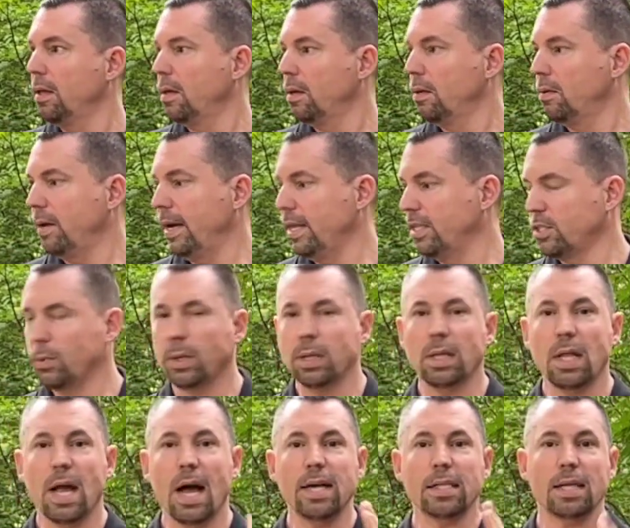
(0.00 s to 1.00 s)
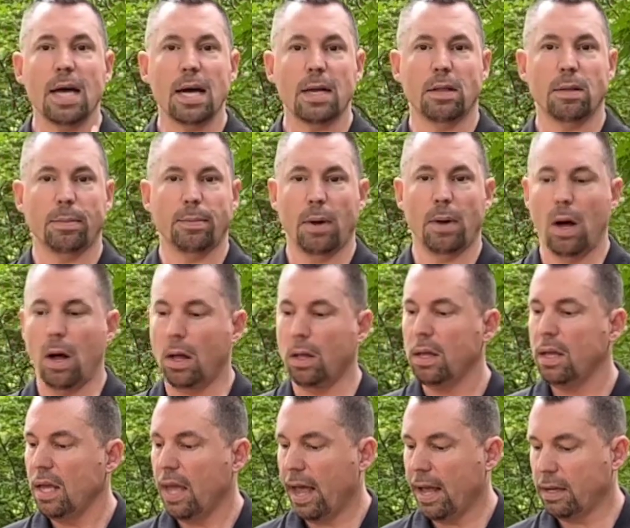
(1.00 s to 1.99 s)
Right, so we're locked onto the ball,
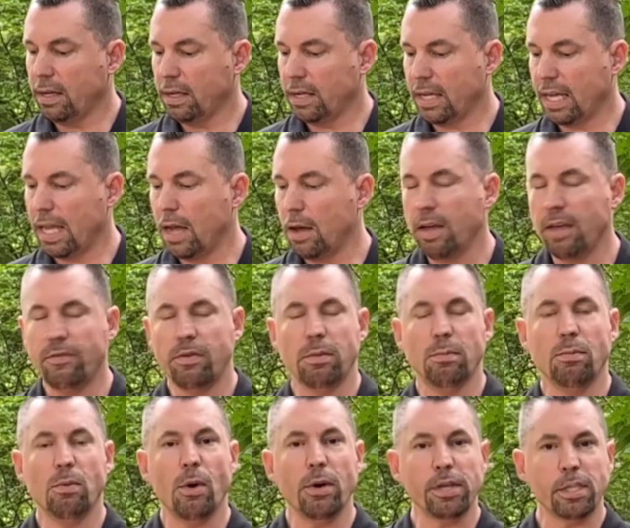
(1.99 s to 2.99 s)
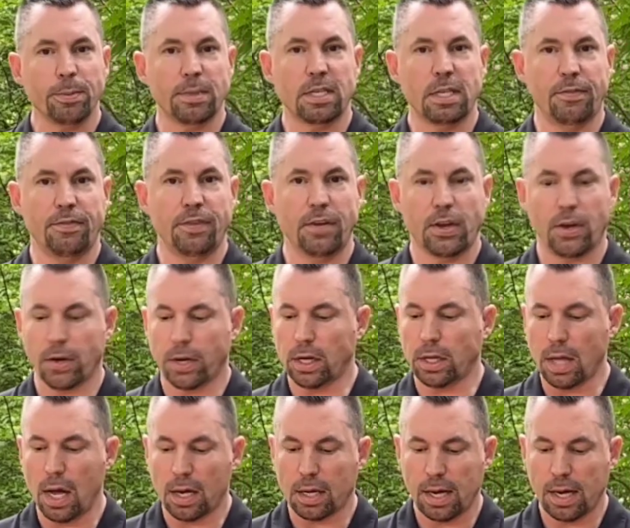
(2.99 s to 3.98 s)
and to get even more specific, you're going to
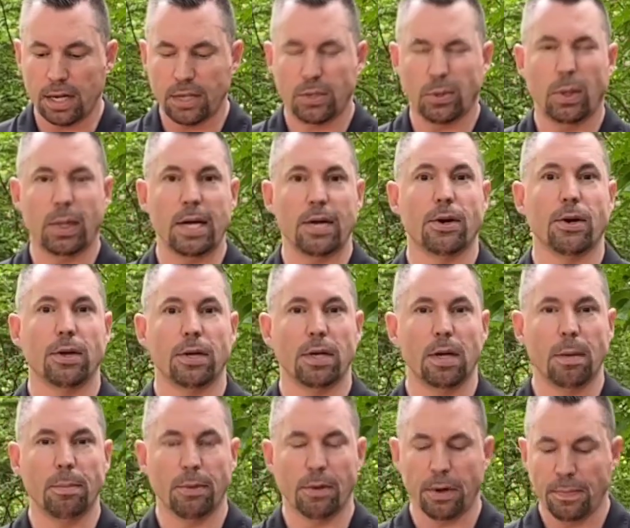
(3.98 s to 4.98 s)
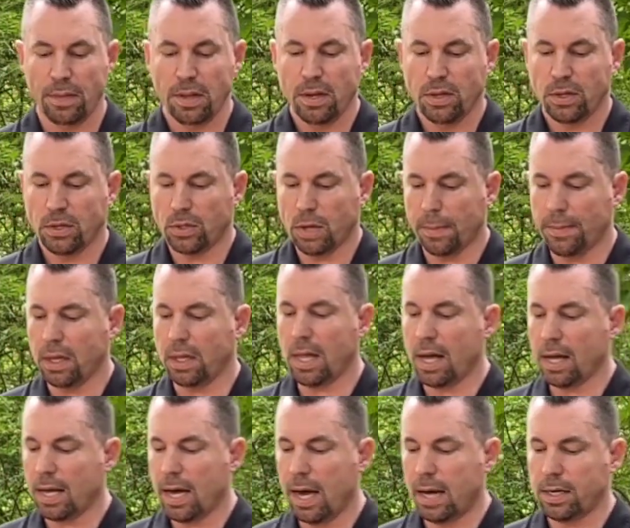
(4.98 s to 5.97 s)
lock onto a letter or number. So I'm going to
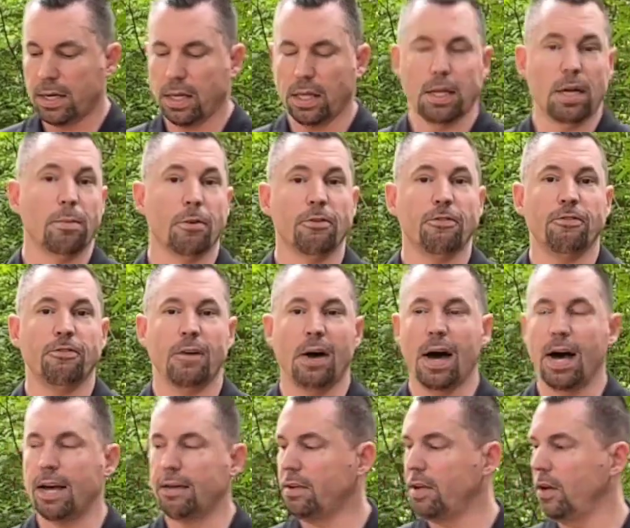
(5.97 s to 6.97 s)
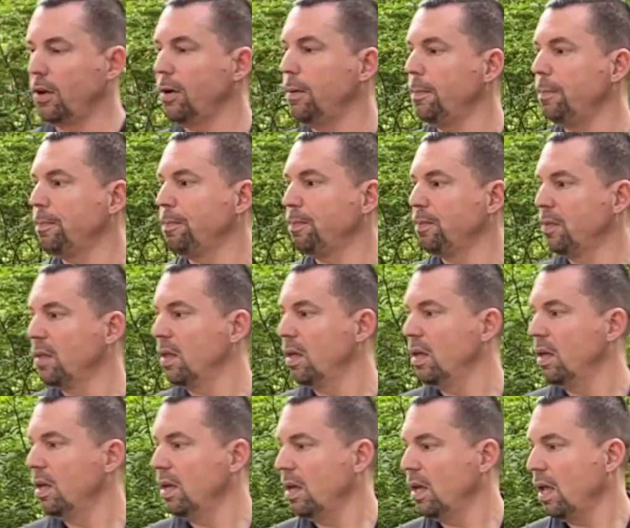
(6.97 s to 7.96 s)
lock onto the number 5 here,
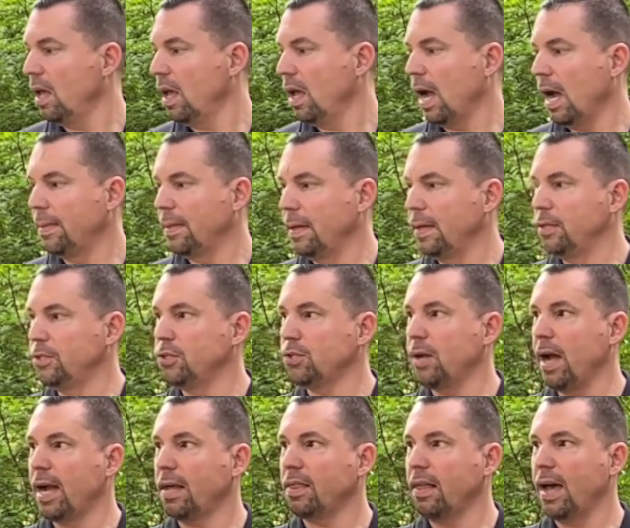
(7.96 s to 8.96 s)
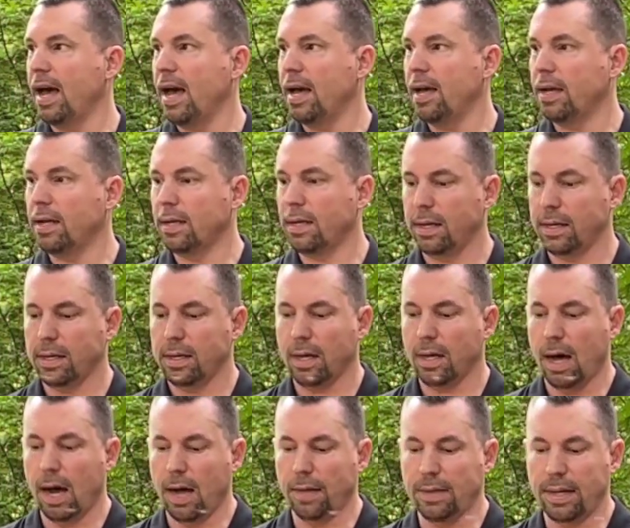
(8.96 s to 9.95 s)
and then track that
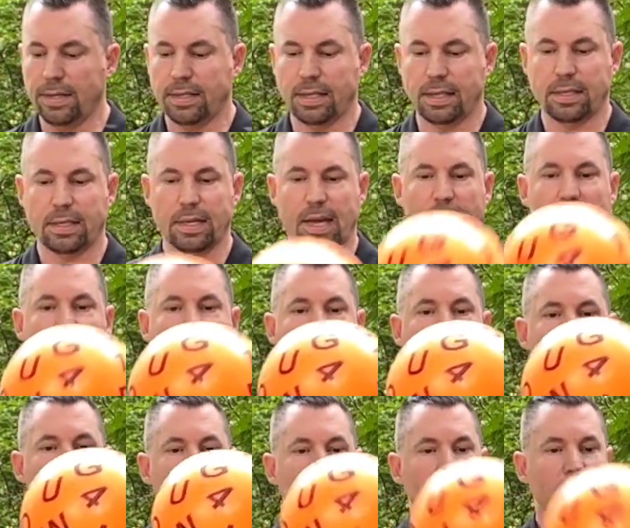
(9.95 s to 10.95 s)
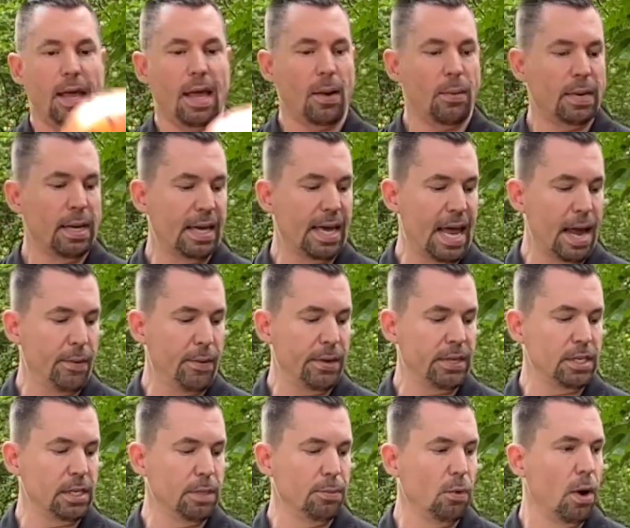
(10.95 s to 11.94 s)
on that zigzag. And when I can't reach
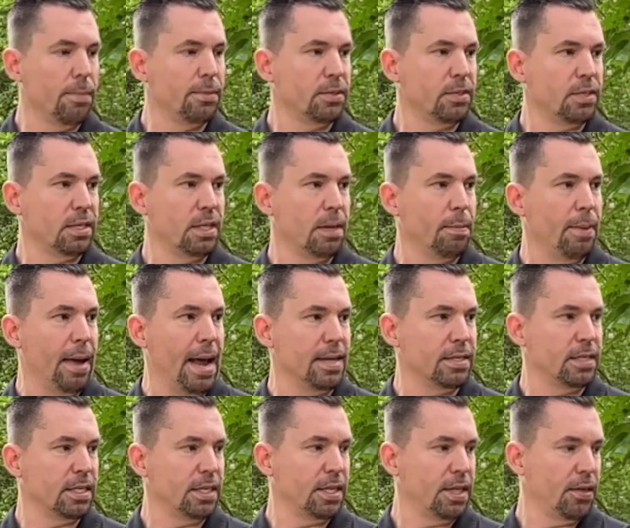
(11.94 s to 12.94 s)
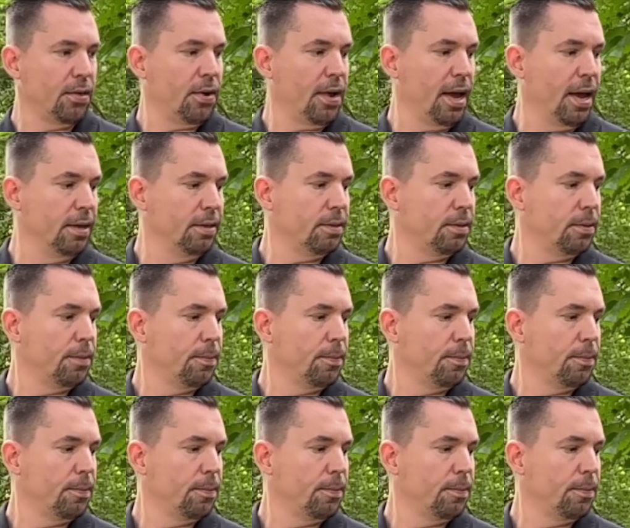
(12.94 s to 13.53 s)
anymore, I'm just going to pass it to the other hand.